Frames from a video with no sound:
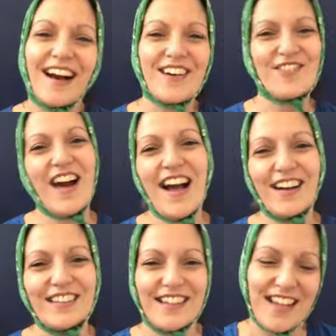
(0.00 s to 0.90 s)

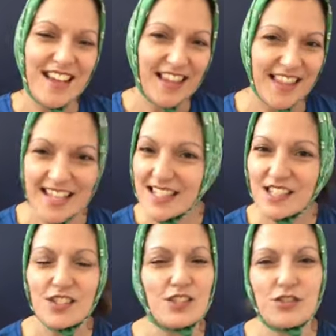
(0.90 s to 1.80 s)
Well, this is
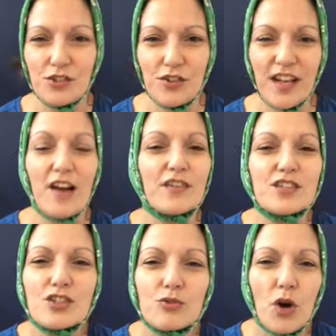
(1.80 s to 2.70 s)
the story of a
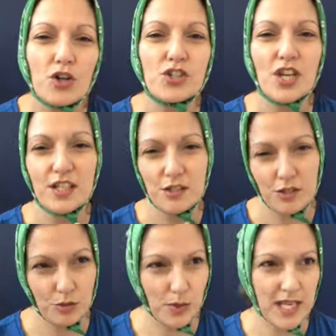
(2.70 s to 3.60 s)
squash and a
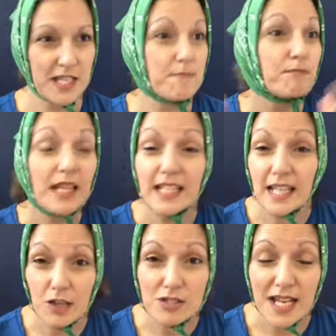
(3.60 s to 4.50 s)
squeeze, and it
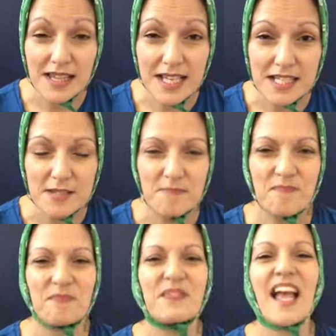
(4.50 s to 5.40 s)
goes like this.
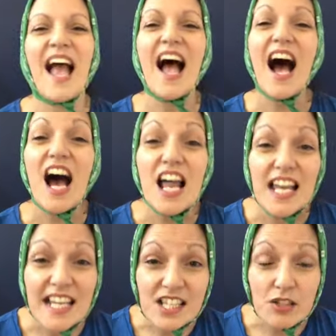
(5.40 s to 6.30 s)
A
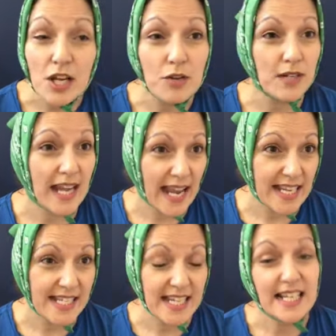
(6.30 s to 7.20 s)
little old
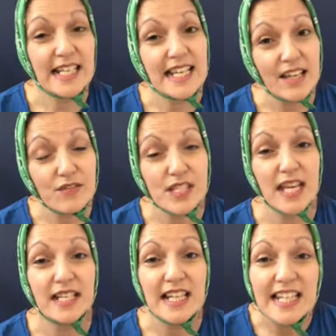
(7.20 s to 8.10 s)
lady lived in
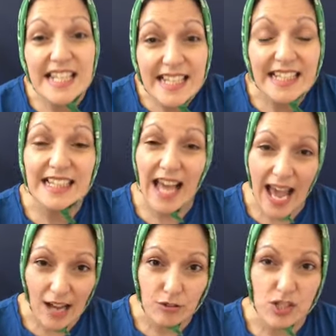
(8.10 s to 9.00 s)
a little
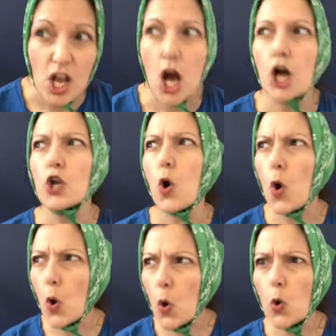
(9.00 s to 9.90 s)
house, and
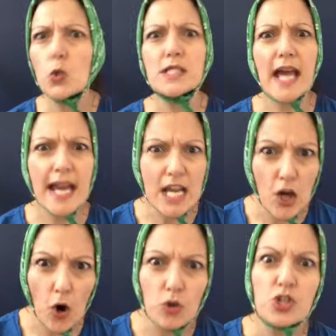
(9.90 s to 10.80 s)
all day
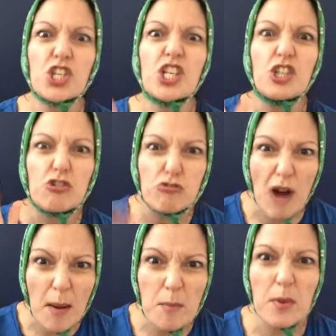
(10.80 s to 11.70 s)
long she'd
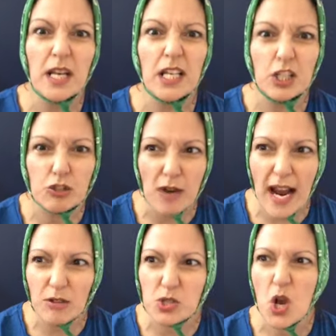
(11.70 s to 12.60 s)
grumble and
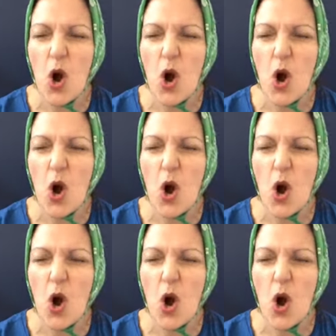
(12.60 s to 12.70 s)
grouse.